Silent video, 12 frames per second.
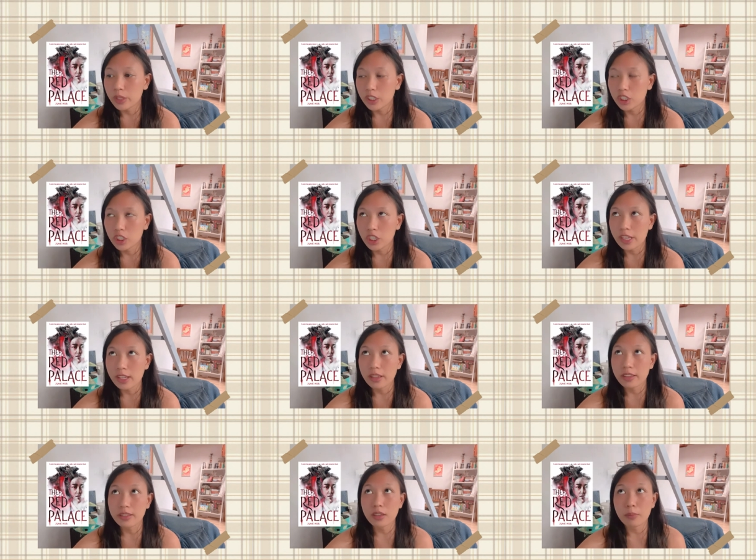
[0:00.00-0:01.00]
which
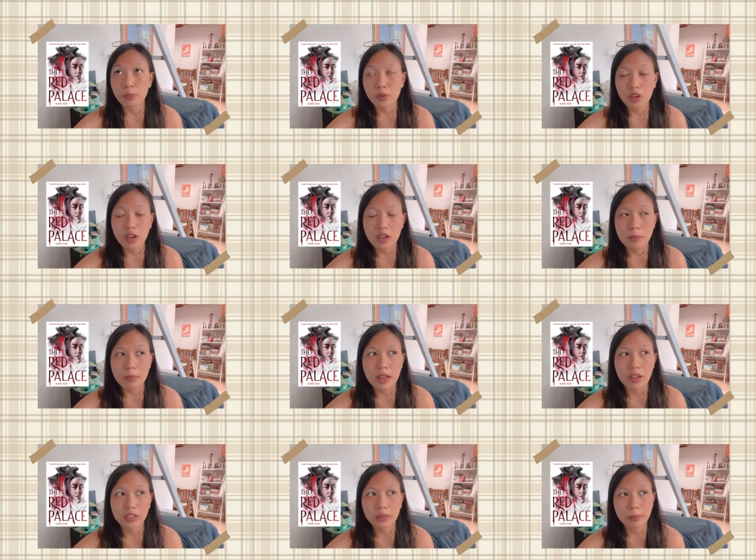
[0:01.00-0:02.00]
is a book
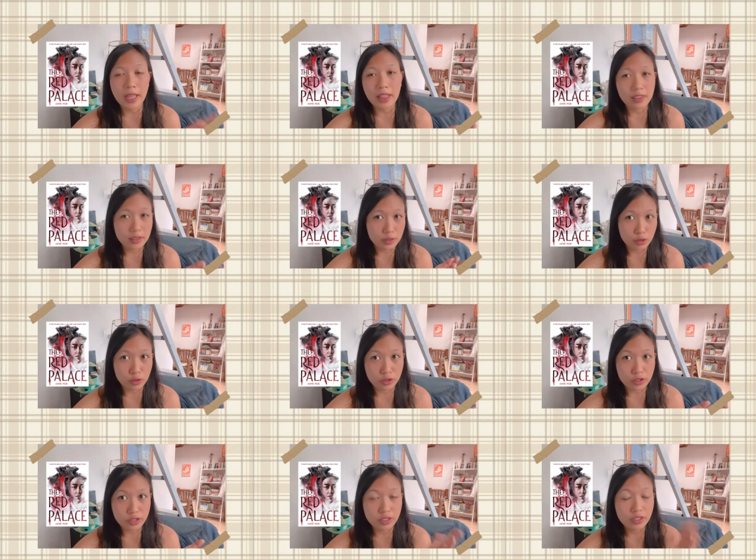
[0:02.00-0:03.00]
about a palace
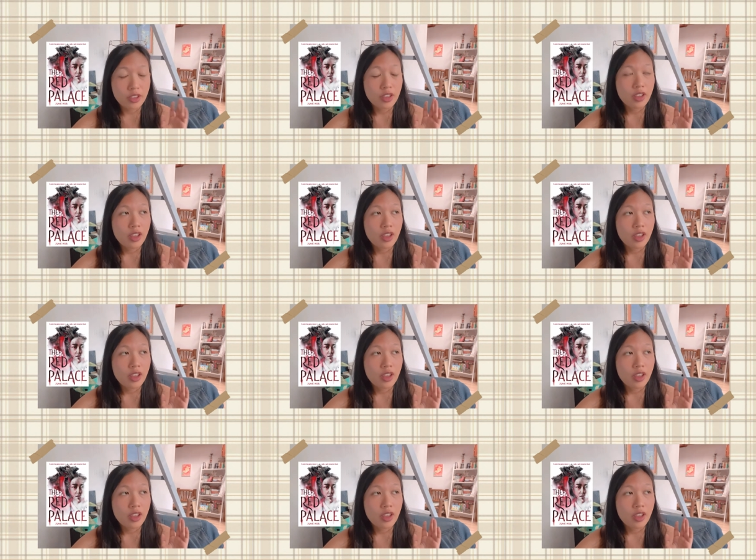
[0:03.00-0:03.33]
nurse,